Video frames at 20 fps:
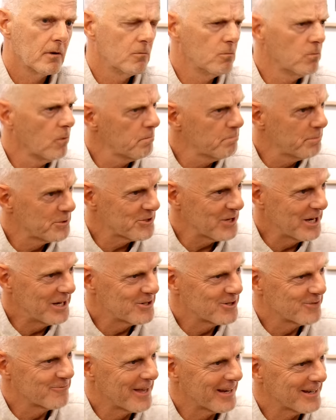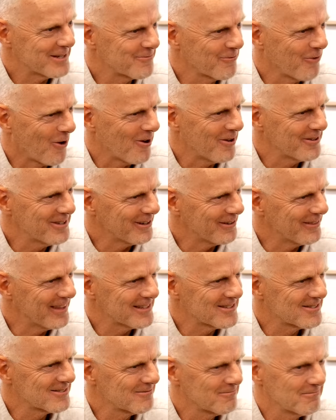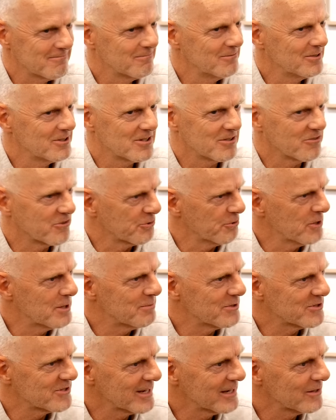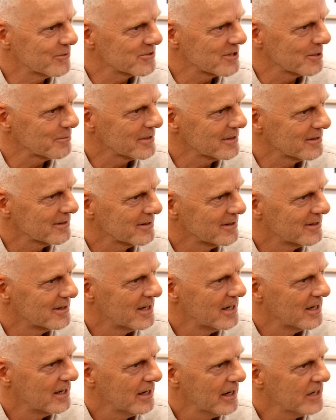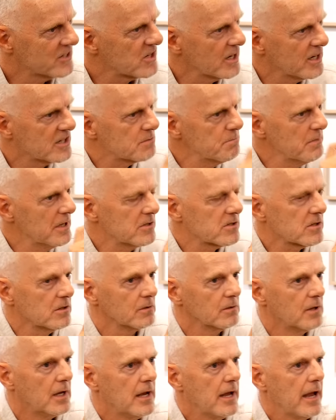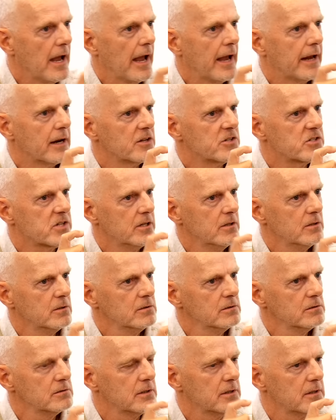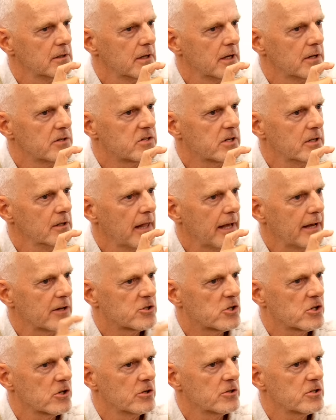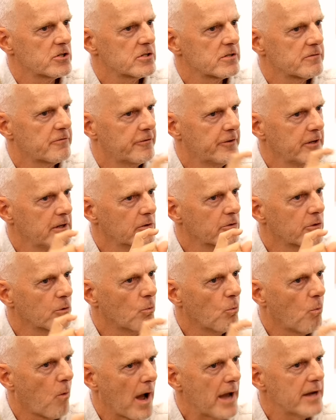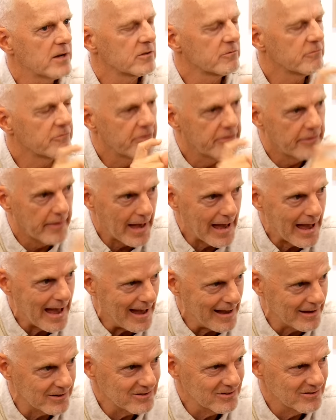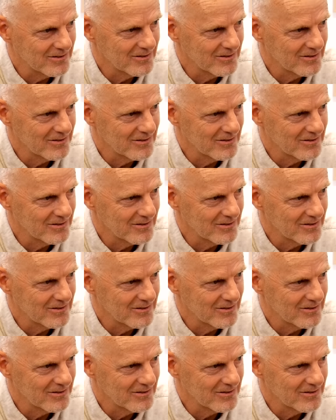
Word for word: What percentage of that is, you know, that's, mm. is it three percent or minuscule, yeah. It's, it's minuscule. And until, until our churches feel the weight of that,